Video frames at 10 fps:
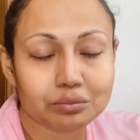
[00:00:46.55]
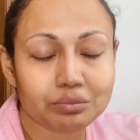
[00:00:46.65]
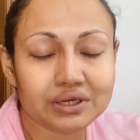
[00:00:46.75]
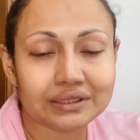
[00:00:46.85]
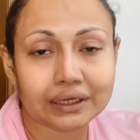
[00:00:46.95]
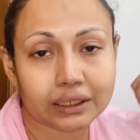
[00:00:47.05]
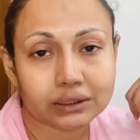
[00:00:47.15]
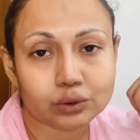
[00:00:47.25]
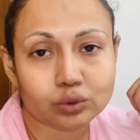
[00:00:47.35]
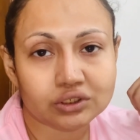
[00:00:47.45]
Being the
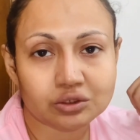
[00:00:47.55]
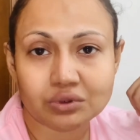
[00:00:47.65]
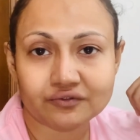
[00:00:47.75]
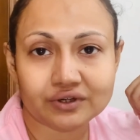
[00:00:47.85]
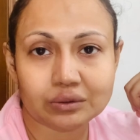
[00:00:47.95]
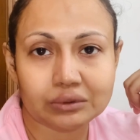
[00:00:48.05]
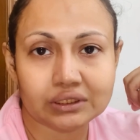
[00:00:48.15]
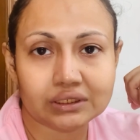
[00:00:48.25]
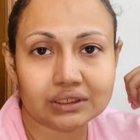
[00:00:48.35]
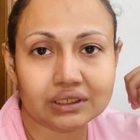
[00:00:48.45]
elder one in my
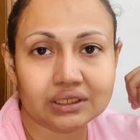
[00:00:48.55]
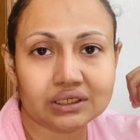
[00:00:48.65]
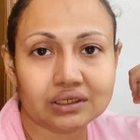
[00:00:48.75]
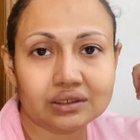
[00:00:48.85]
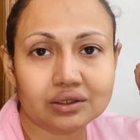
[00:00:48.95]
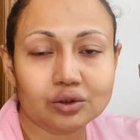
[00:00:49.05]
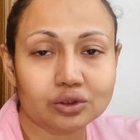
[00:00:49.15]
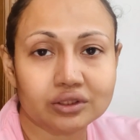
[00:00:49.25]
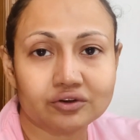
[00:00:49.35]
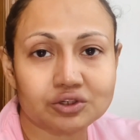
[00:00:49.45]
family, I have all
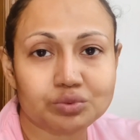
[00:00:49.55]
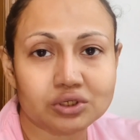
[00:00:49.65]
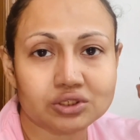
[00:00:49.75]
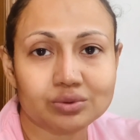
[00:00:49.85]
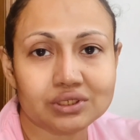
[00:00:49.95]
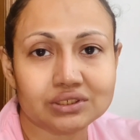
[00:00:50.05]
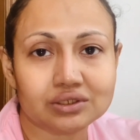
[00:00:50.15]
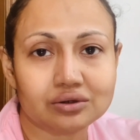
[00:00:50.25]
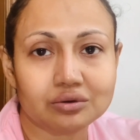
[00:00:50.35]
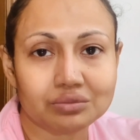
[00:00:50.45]
the responsibilities are
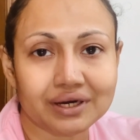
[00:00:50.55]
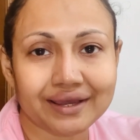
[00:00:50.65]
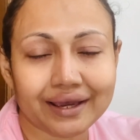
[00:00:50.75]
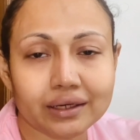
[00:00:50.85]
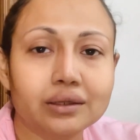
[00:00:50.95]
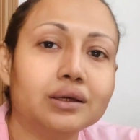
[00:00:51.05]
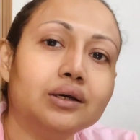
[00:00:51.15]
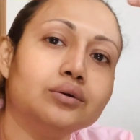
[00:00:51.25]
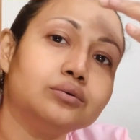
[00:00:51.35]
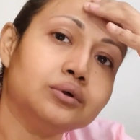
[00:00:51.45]
on my head now,